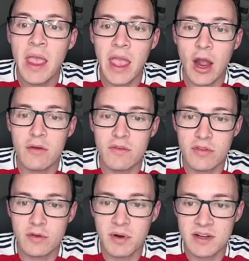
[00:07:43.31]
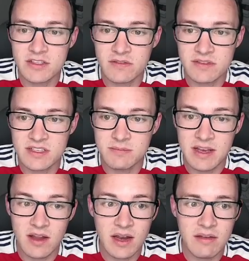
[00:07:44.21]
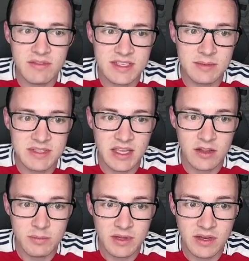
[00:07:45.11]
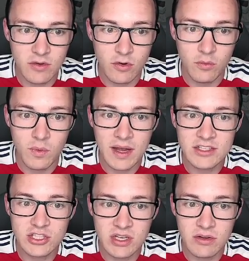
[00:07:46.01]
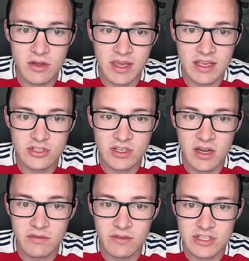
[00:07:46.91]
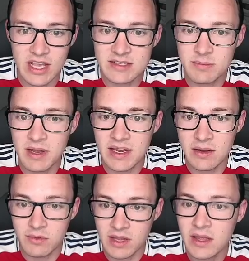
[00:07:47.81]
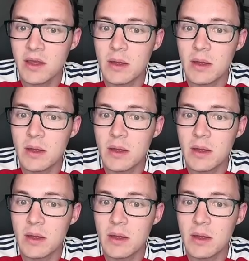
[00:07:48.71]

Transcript: However, third-party services may not have the same scalability or wide geolocation coverage as Pi Network